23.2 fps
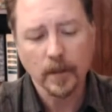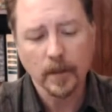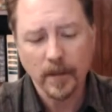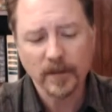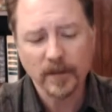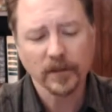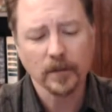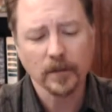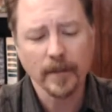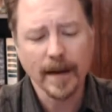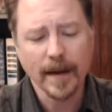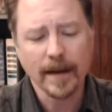
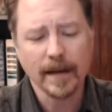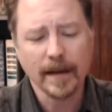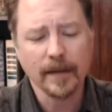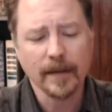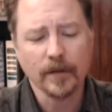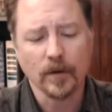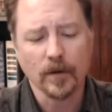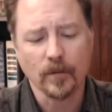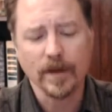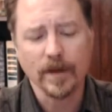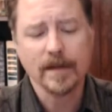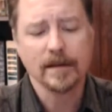must have made
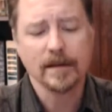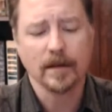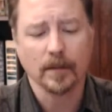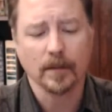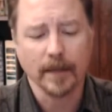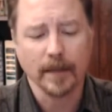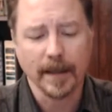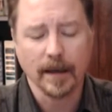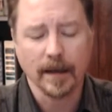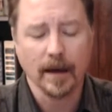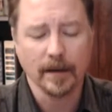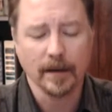even
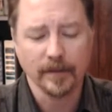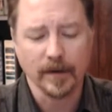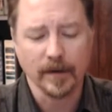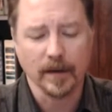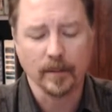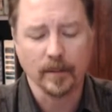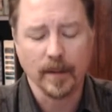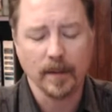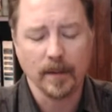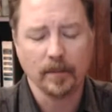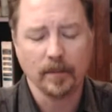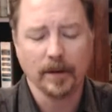reasonably
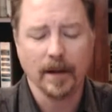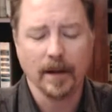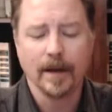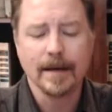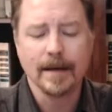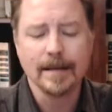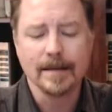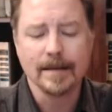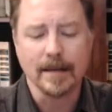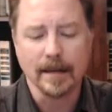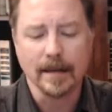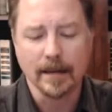confident people
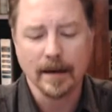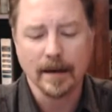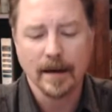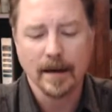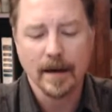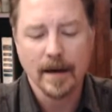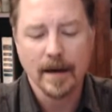uneasy.